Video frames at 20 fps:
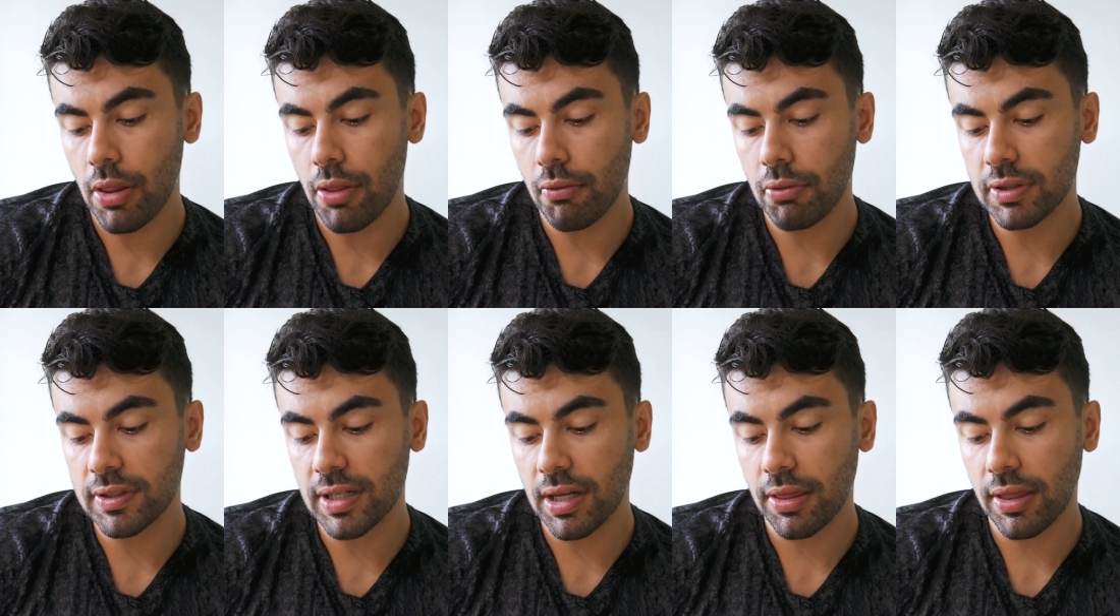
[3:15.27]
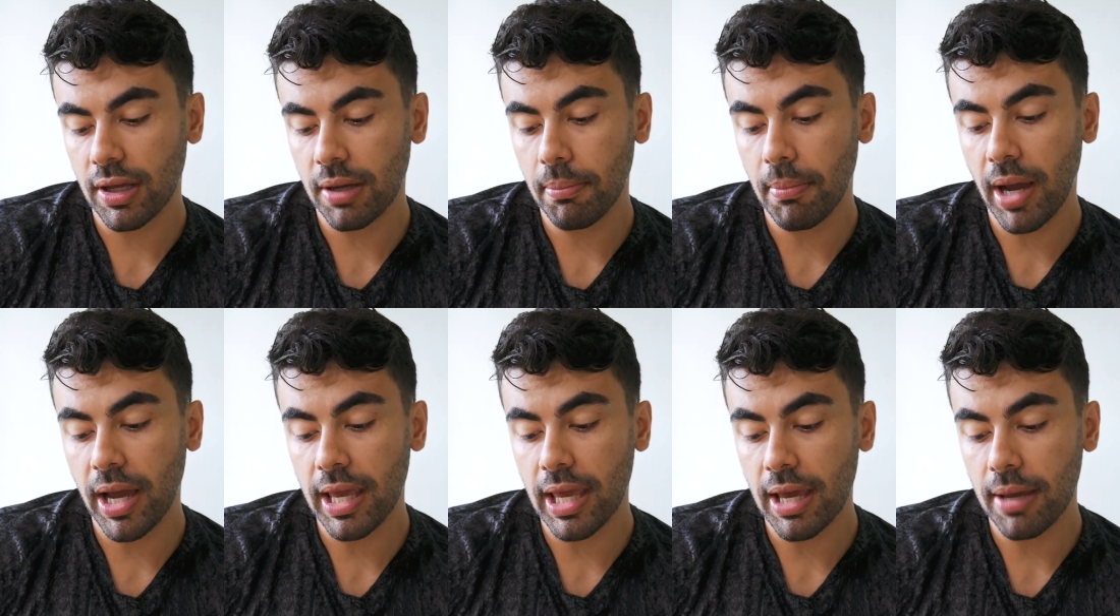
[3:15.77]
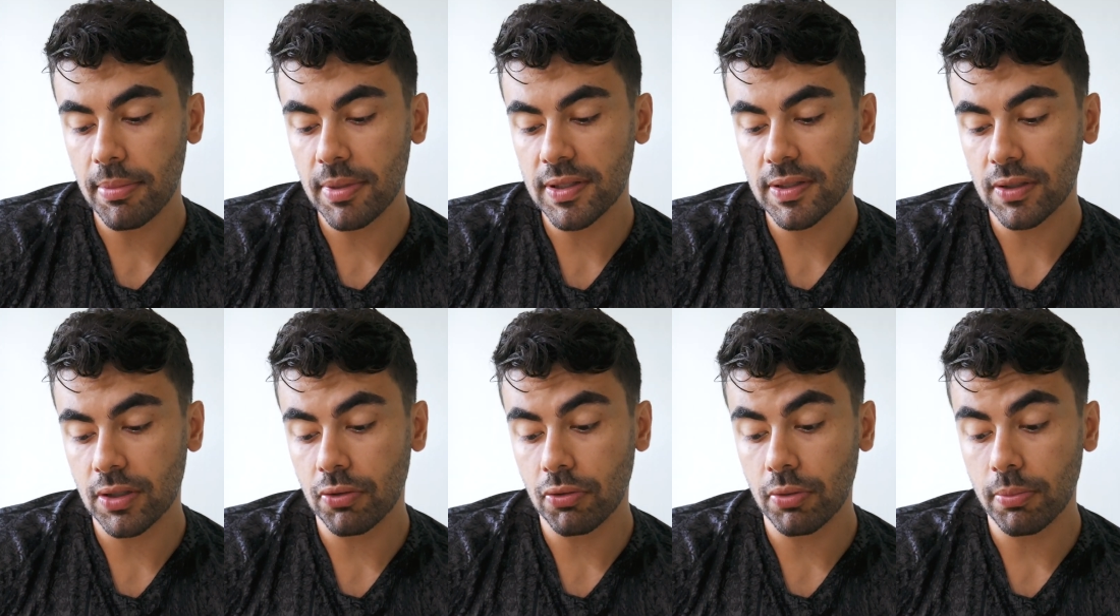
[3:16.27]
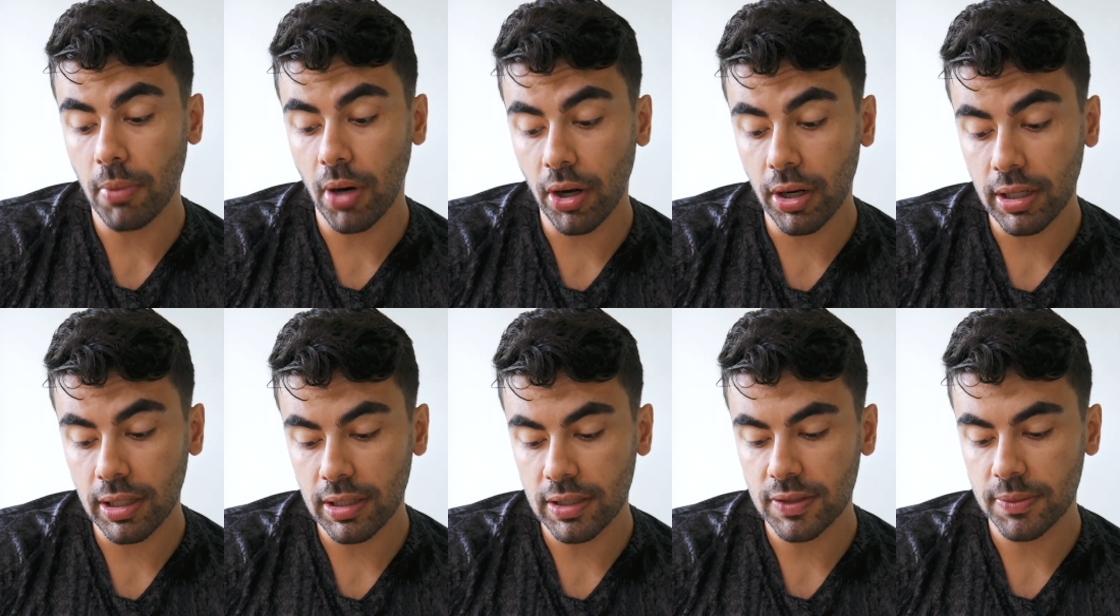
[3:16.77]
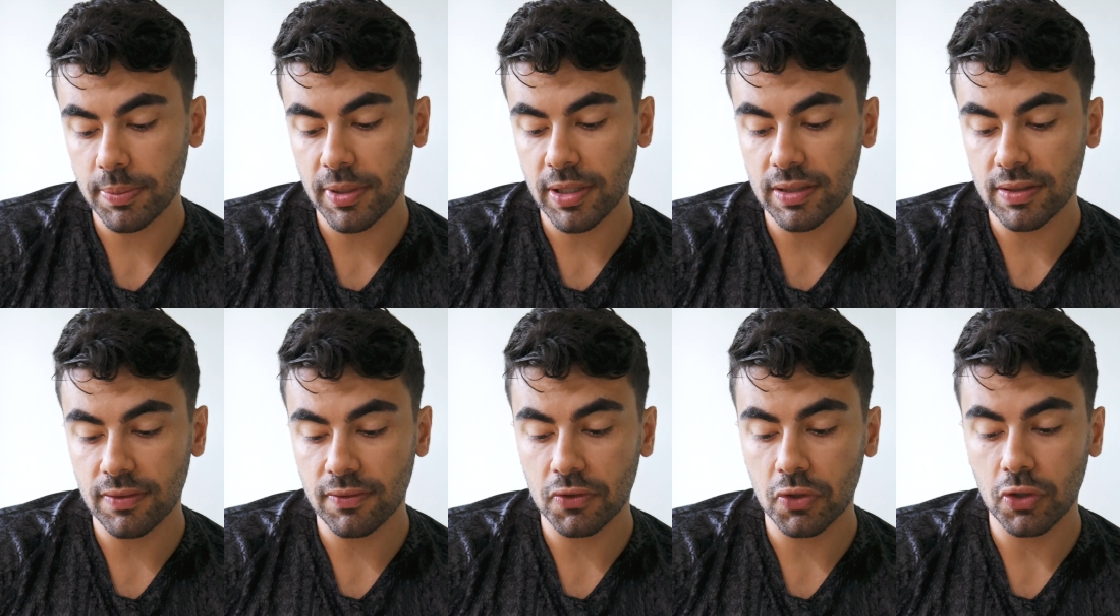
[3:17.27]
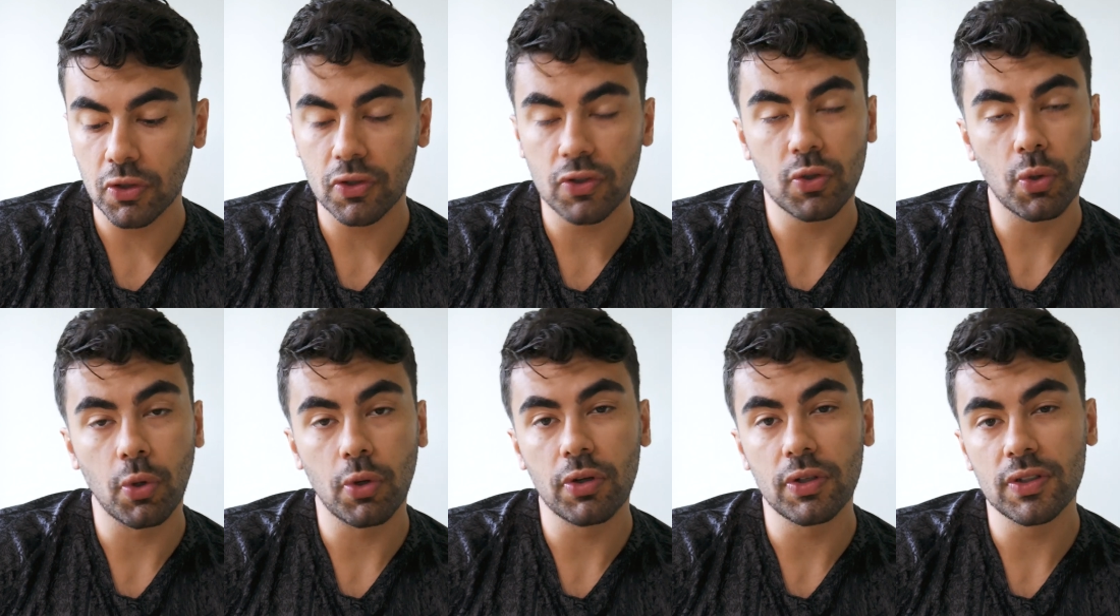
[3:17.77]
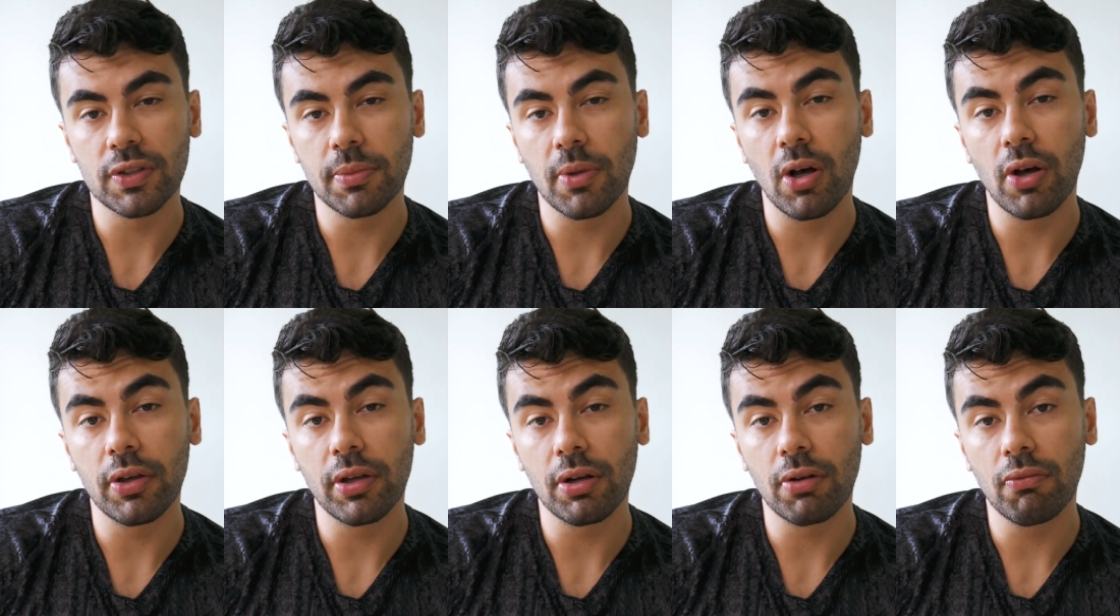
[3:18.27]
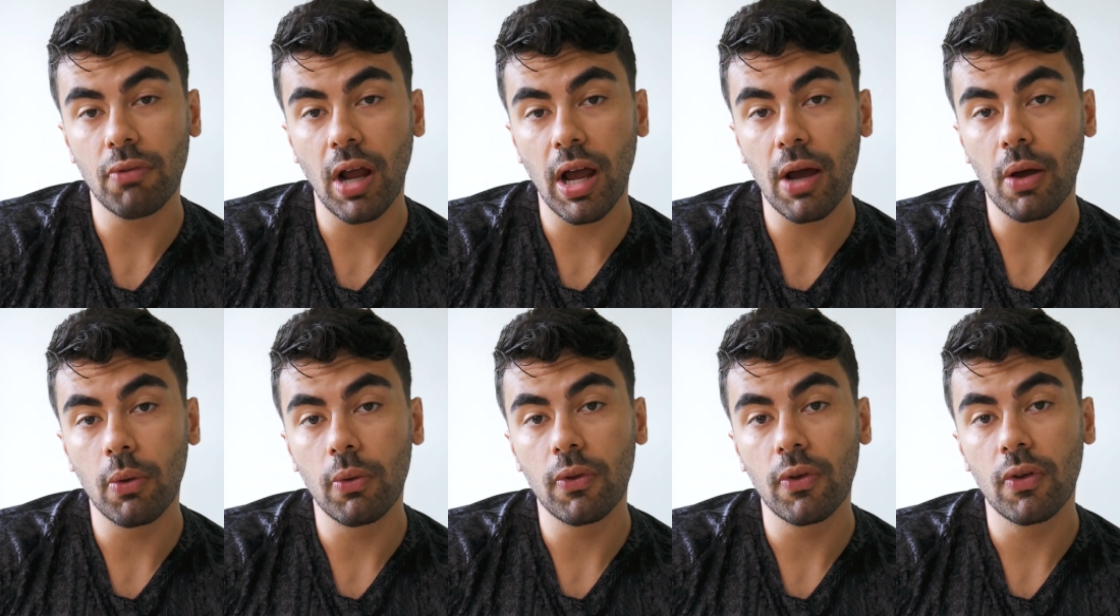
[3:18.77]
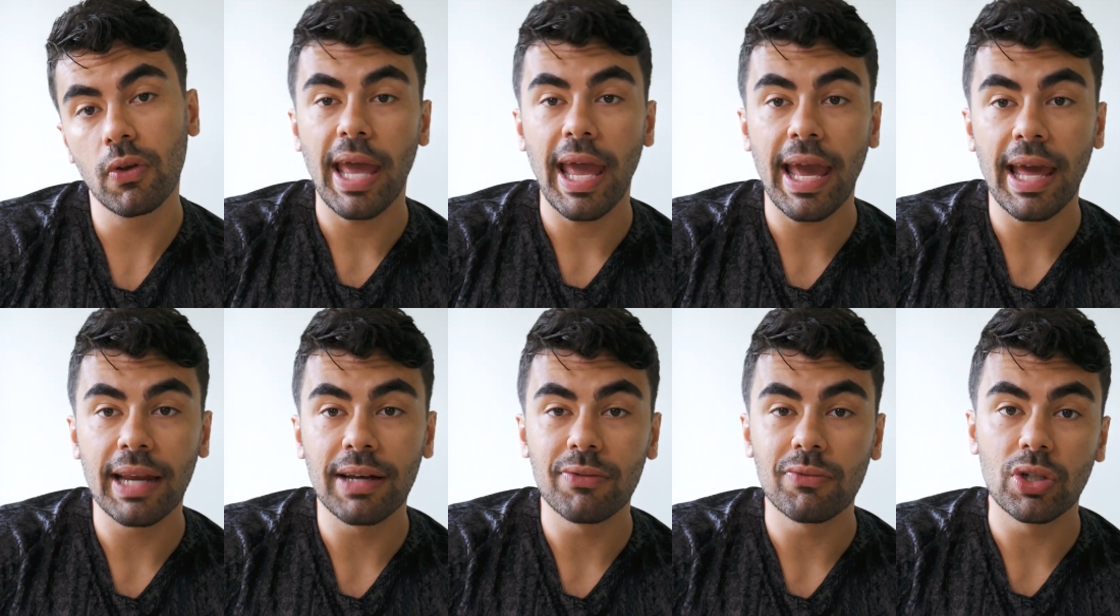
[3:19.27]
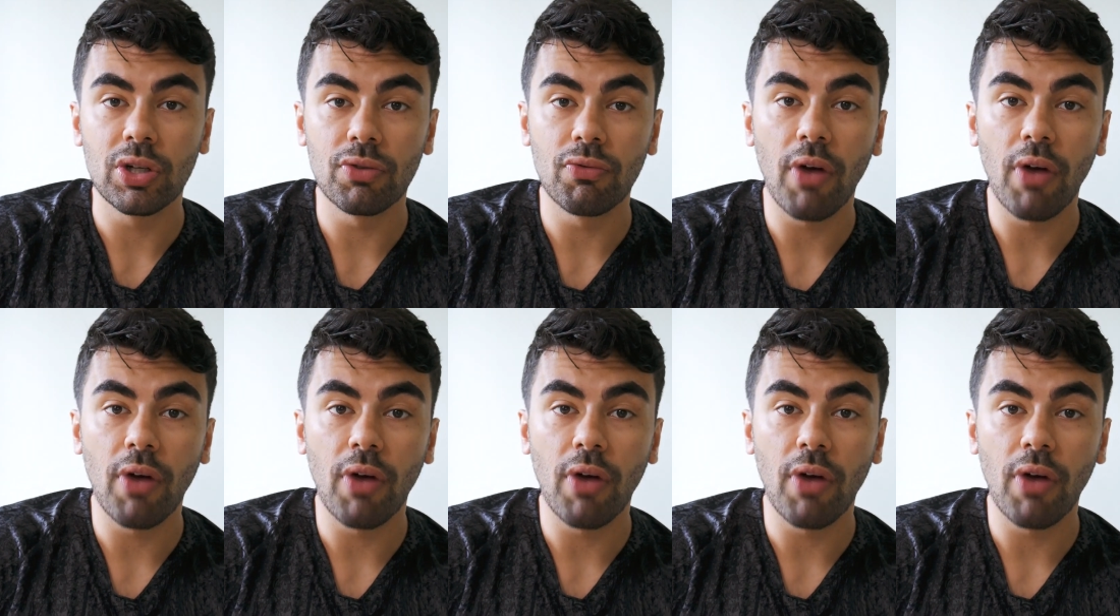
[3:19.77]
The reason I think Miami is a good market is because it's just tourism all year round and good